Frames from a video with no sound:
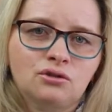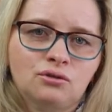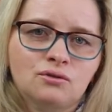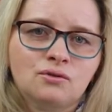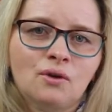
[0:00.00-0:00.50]

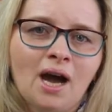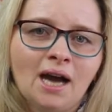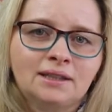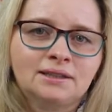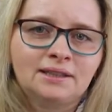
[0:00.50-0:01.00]
you to
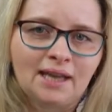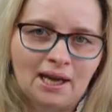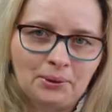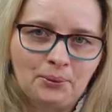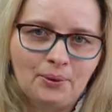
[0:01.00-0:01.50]
act
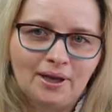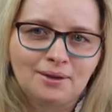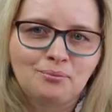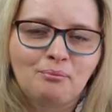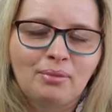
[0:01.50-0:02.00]
now
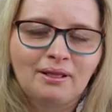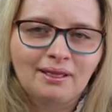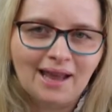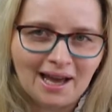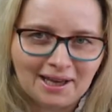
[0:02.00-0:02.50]
and
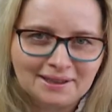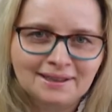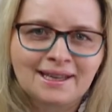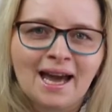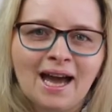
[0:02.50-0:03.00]

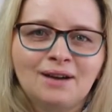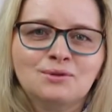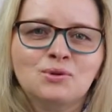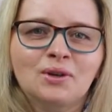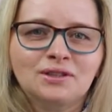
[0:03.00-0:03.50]
plan how
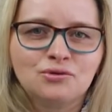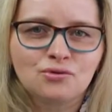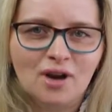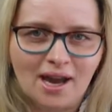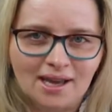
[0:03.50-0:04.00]
to
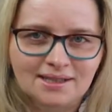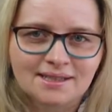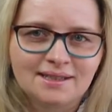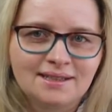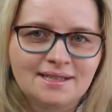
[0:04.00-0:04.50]

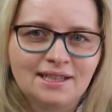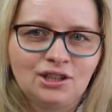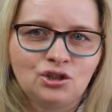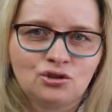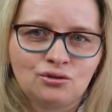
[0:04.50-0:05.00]
address these
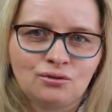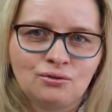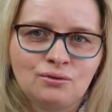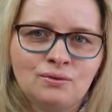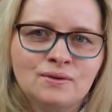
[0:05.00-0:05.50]

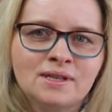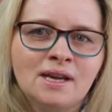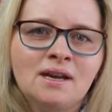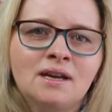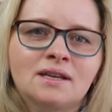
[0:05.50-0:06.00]
issues
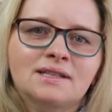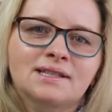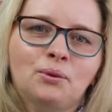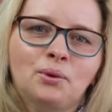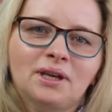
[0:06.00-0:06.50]

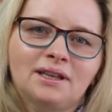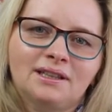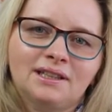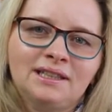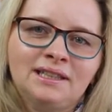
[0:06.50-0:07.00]
so we
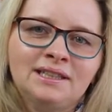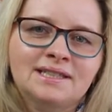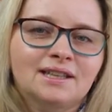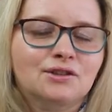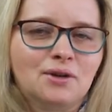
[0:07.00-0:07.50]
can ease
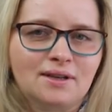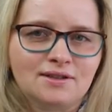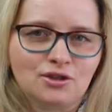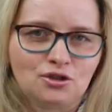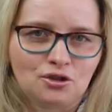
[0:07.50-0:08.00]
the
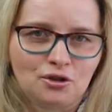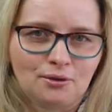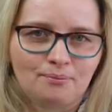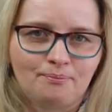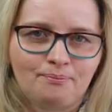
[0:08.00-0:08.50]

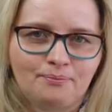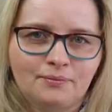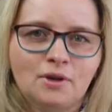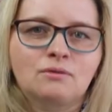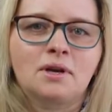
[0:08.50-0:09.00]
transition.
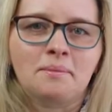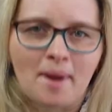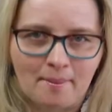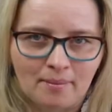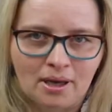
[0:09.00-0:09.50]

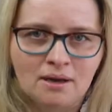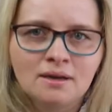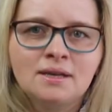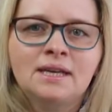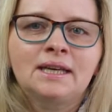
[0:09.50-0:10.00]
Remember
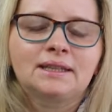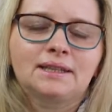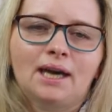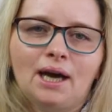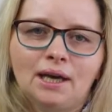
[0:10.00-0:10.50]

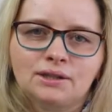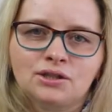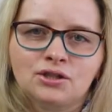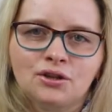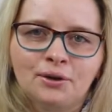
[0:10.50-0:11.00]

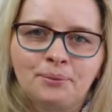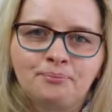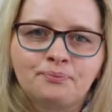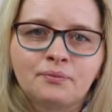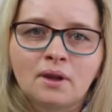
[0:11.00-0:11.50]
that
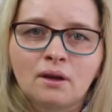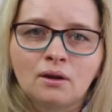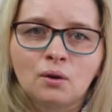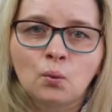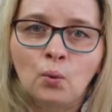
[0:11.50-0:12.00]

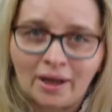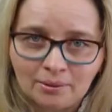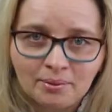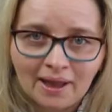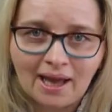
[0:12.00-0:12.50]

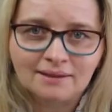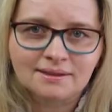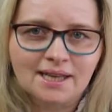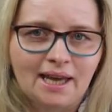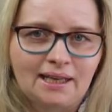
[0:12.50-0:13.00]

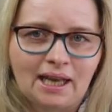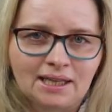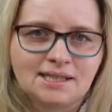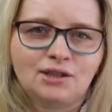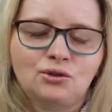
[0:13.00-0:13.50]
well-planned and
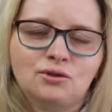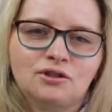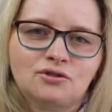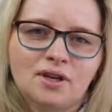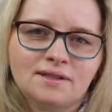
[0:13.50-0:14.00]

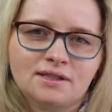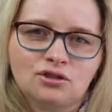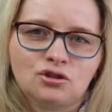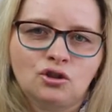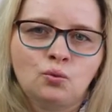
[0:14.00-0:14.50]
executed
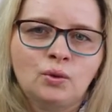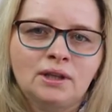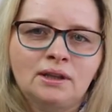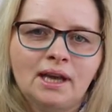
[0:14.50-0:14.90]
transition will